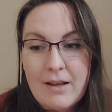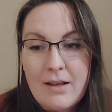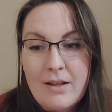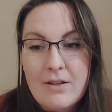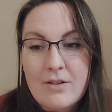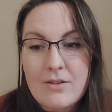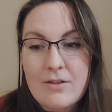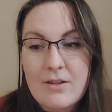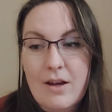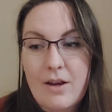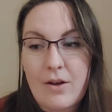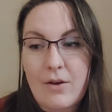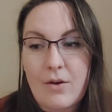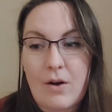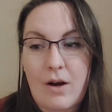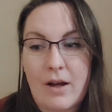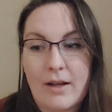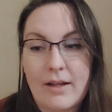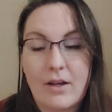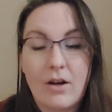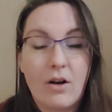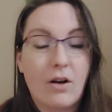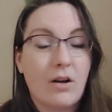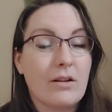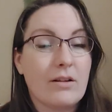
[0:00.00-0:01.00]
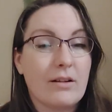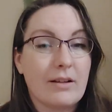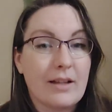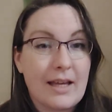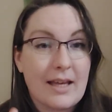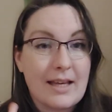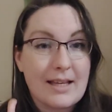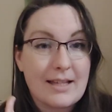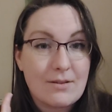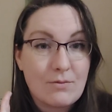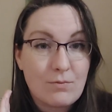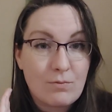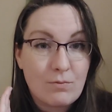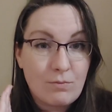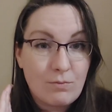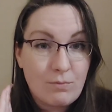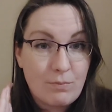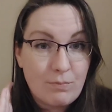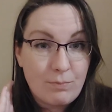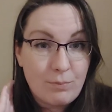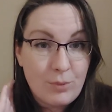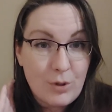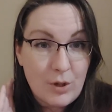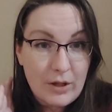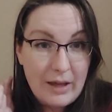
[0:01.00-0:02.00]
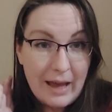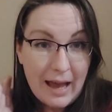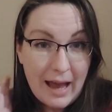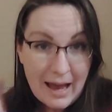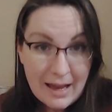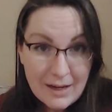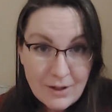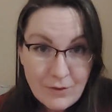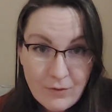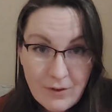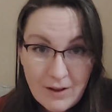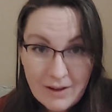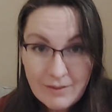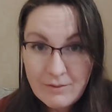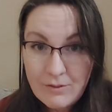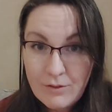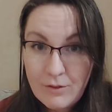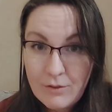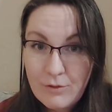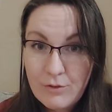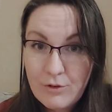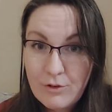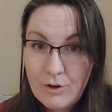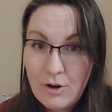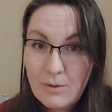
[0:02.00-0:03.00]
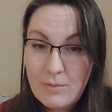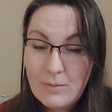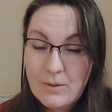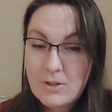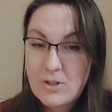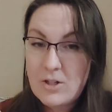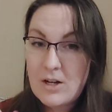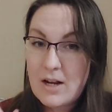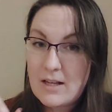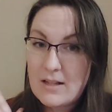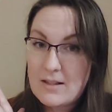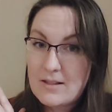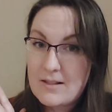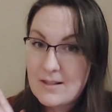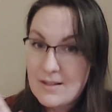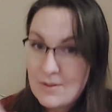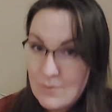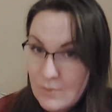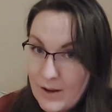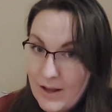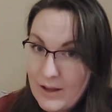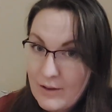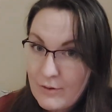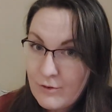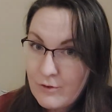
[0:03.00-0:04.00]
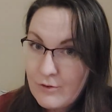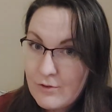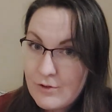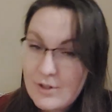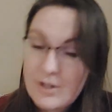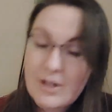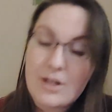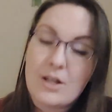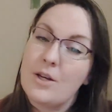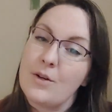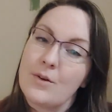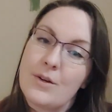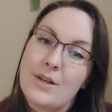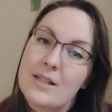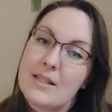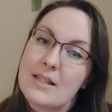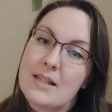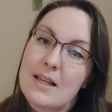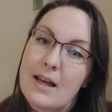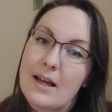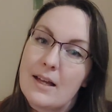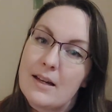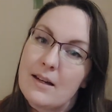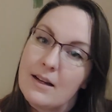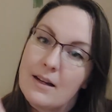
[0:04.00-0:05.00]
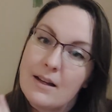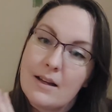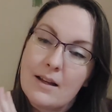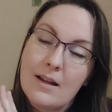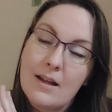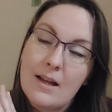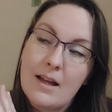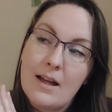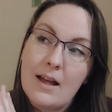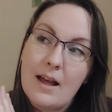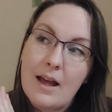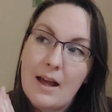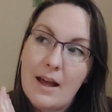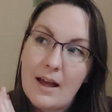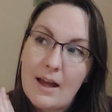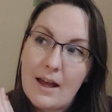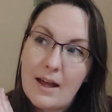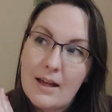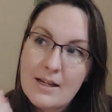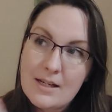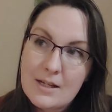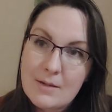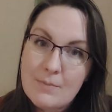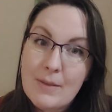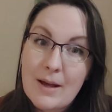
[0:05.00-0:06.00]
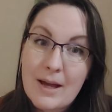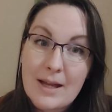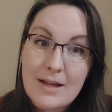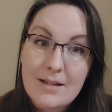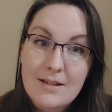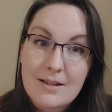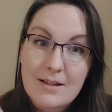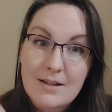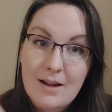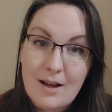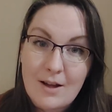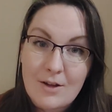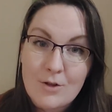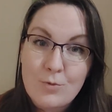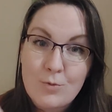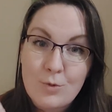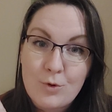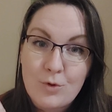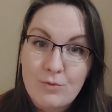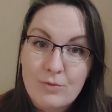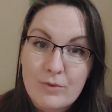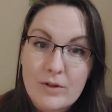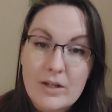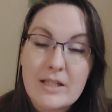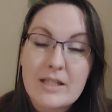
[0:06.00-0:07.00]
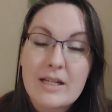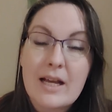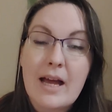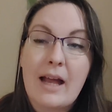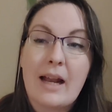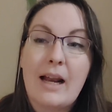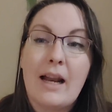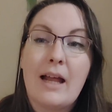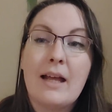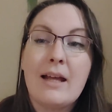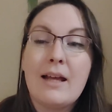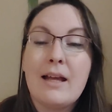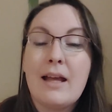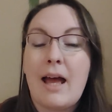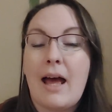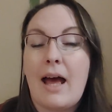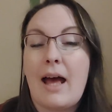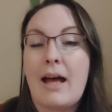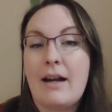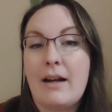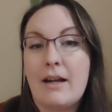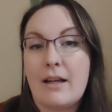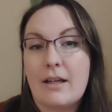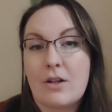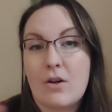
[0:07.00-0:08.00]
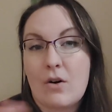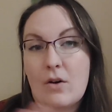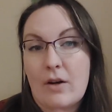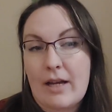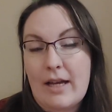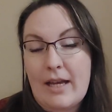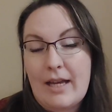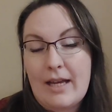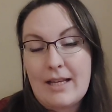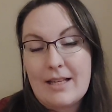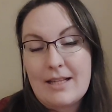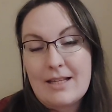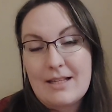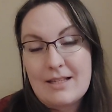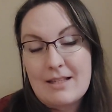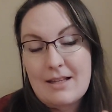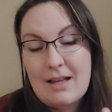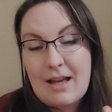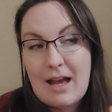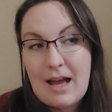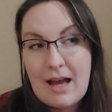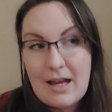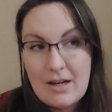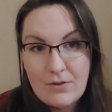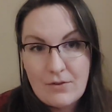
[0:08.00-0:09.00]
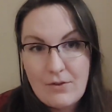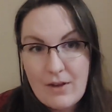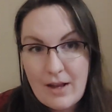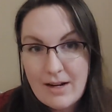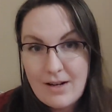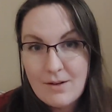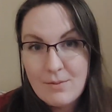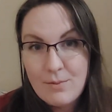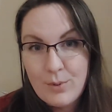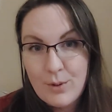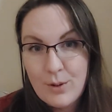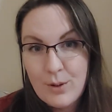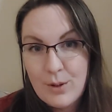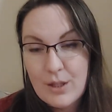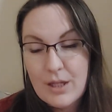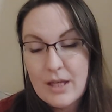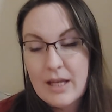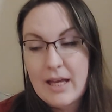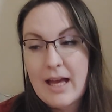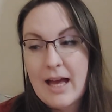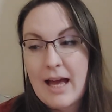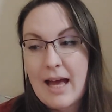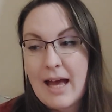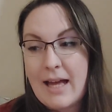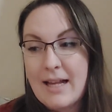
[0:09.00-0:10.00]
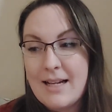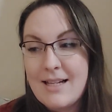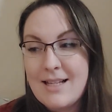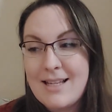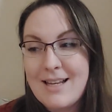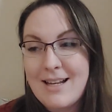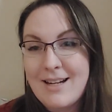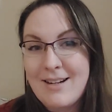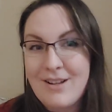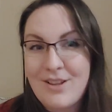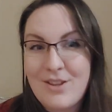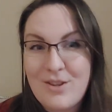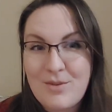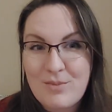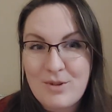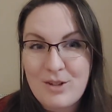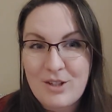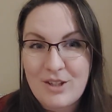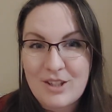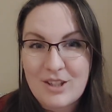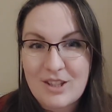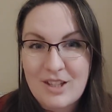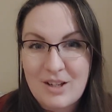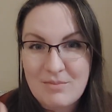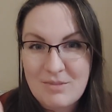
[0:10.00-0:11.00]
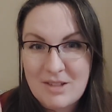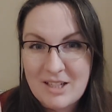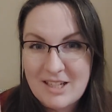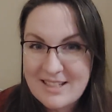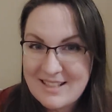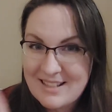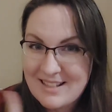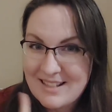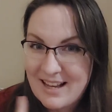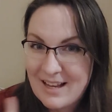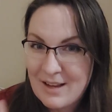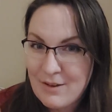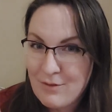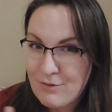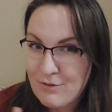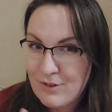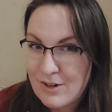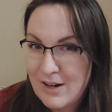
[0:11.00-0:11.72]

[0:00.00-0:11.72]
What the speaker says: So I got his book Advent from Jane Swift, who is an independent Osborne retailer, and I got his Advent book and another book that I'm going to save for